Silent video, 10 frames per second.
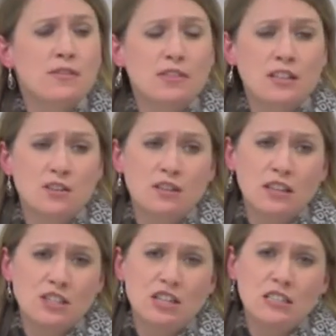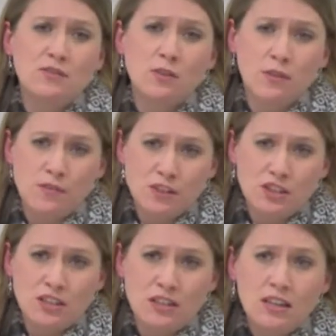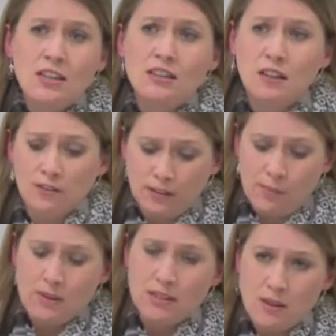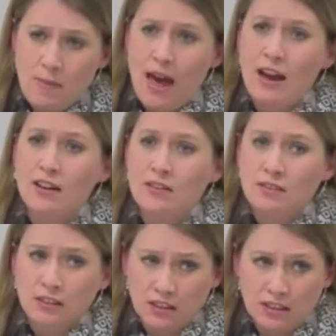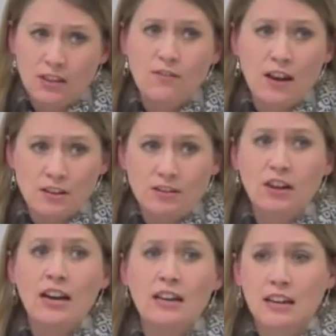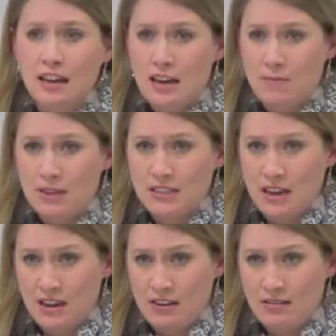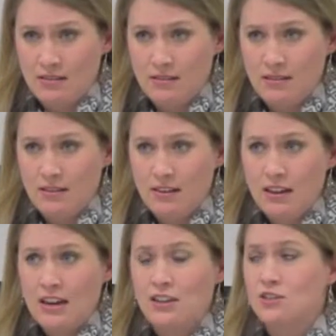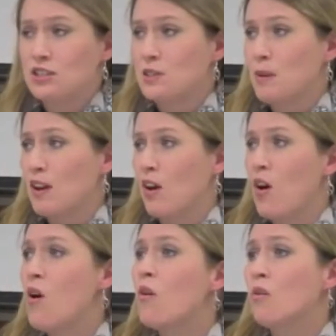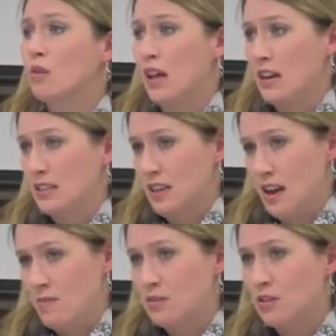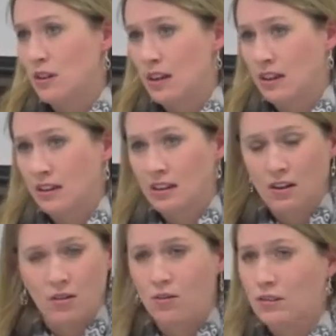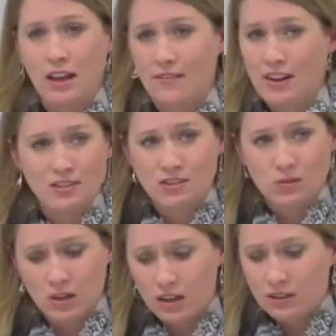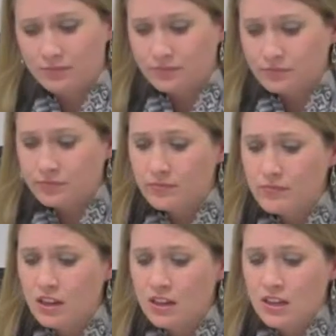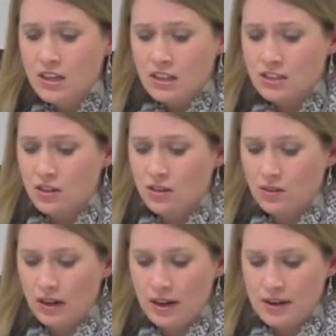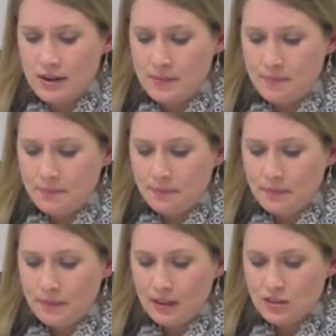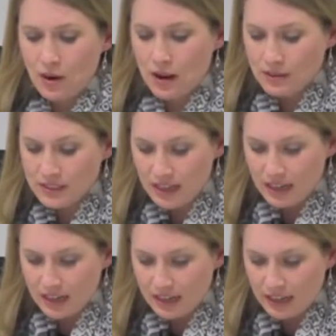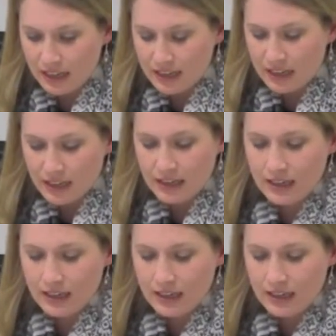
if they don't get a chance for revision, they'll flip it to the back, look at their final grade, and be done. And you just spent a whole lot of time doing a whole lot of extra work. So I would say, again,